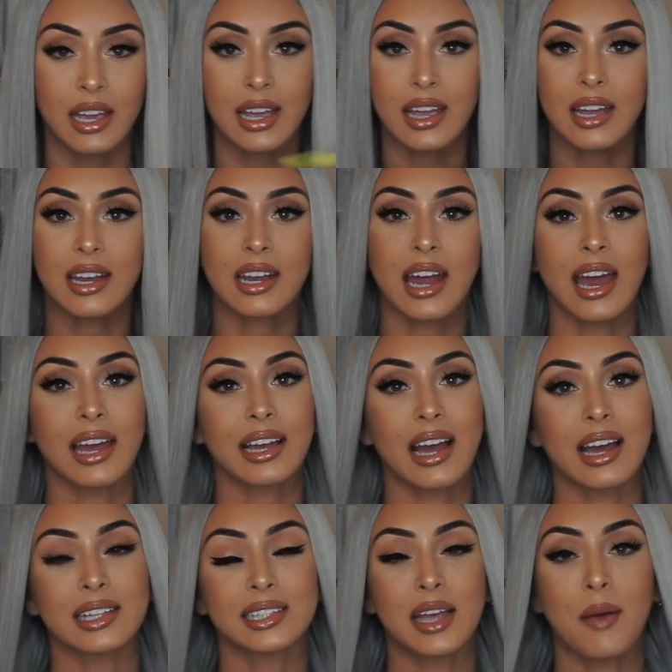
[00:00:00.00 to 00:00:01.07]
And I
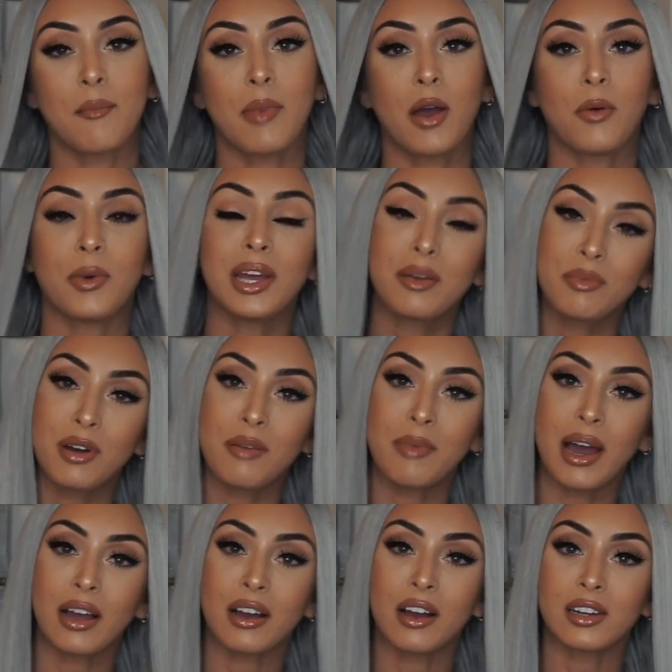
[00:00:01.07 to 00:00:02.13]
got my wig put
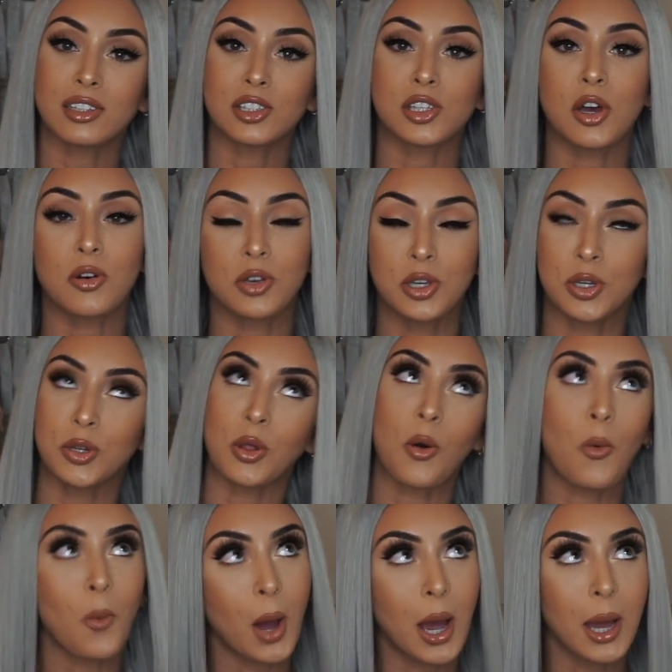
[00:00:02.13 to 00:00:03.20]
back on, so you know
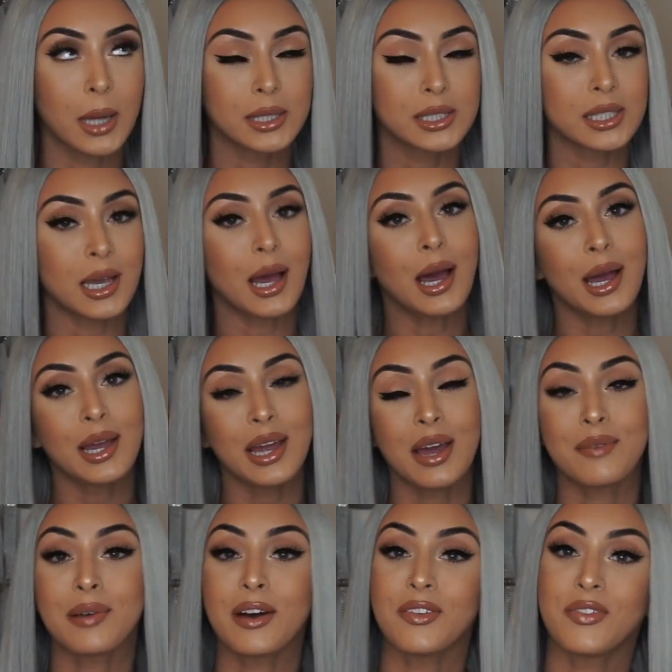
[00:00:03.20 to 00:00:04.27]
what, I
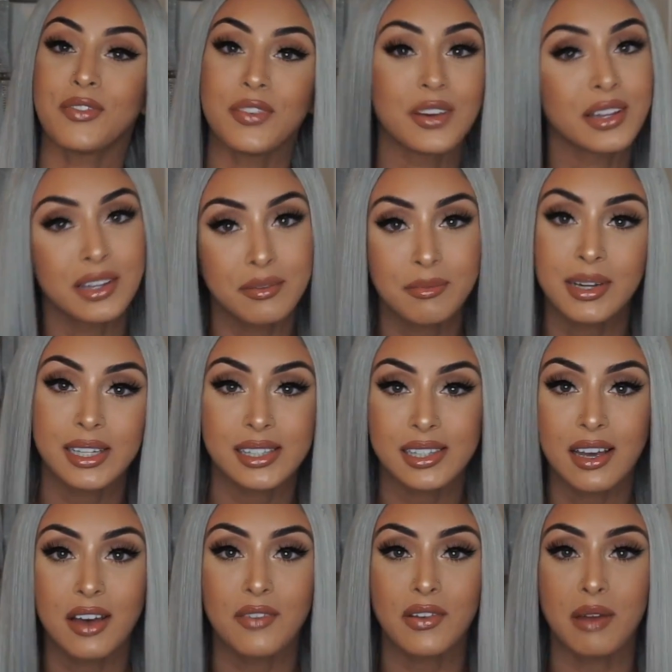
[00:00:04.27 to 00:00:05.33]
am feeling
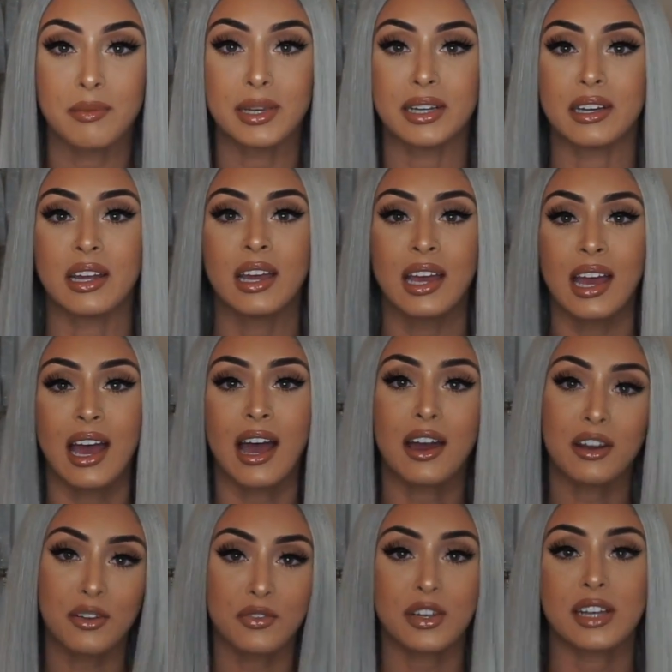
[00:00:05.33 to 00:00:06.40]
myself. I mean, I
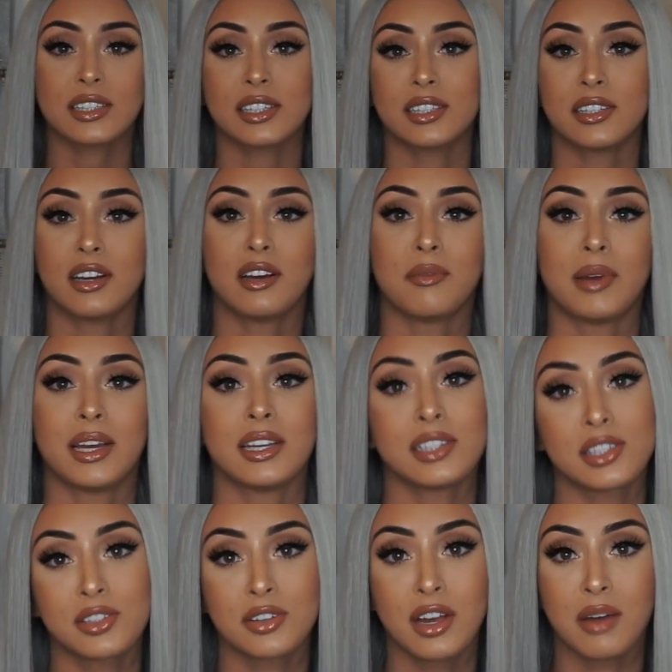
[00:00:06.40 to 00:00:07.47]
don't know if you guys can tell on my
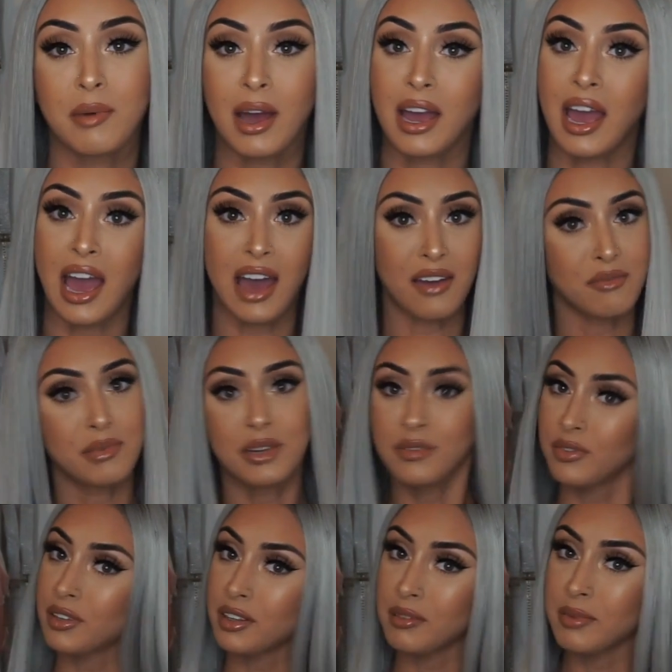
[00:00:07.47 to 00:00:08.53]
Instagram, I have been
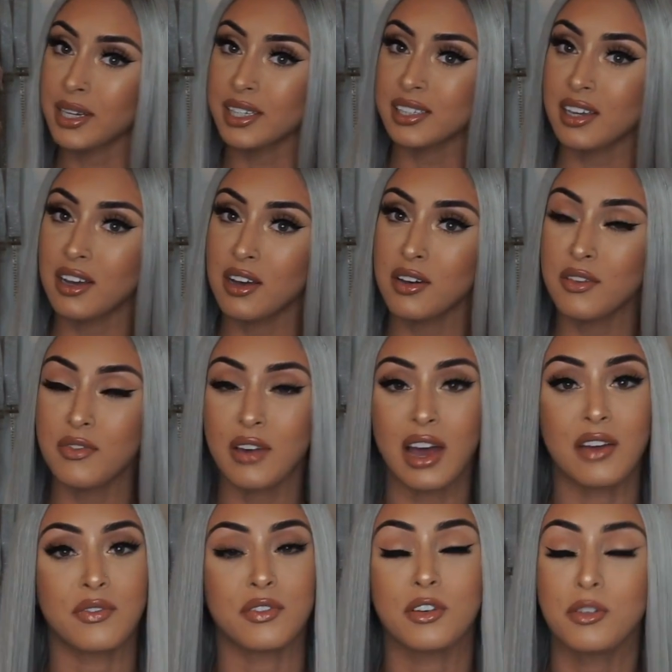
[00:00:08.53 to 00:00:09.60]
feeling myself.
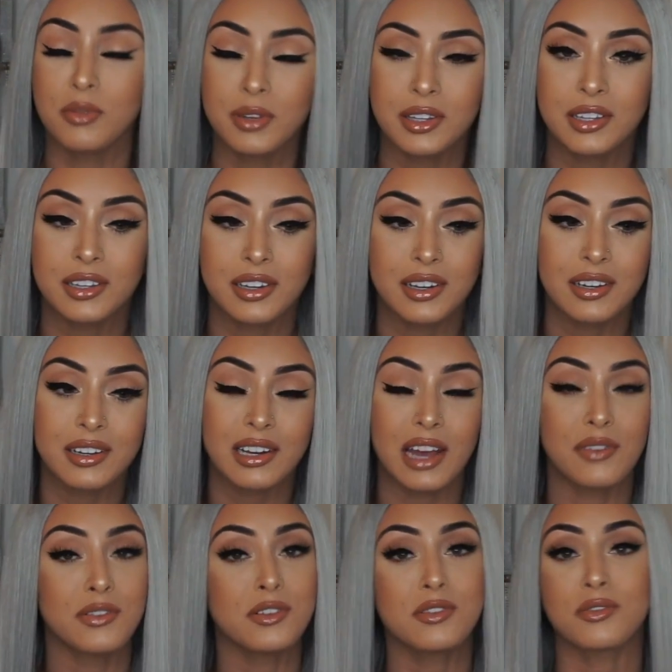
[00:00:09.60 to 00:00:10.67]
I feel really good.
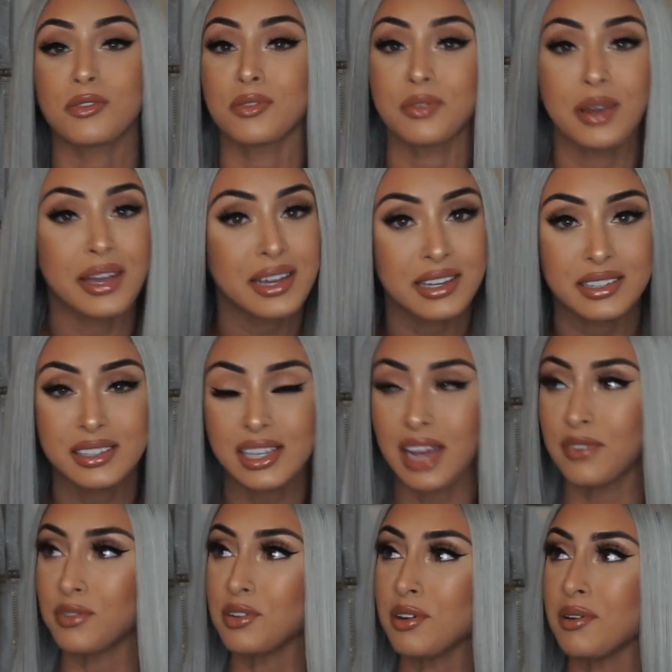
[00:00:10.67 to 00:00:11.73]
I feel great. I
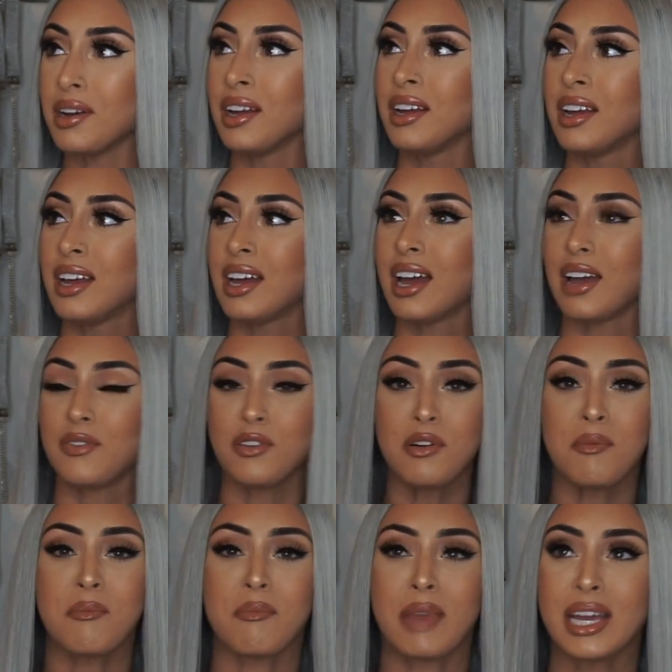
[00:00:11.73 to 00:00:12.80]
feel
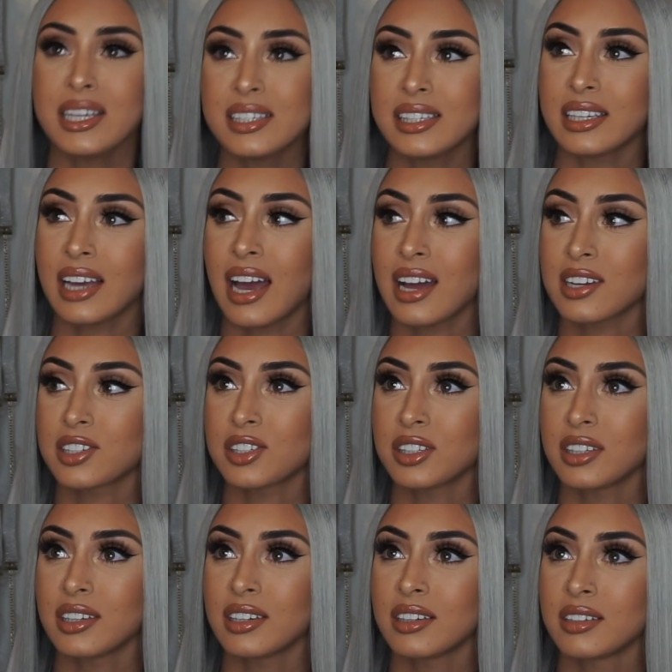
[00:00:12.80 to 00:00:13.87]
amazing,
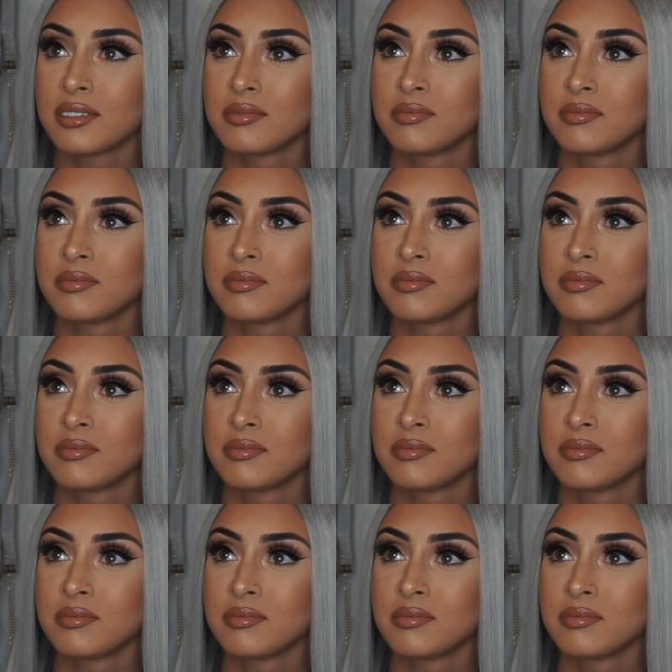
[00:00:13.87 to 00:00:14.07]
actually.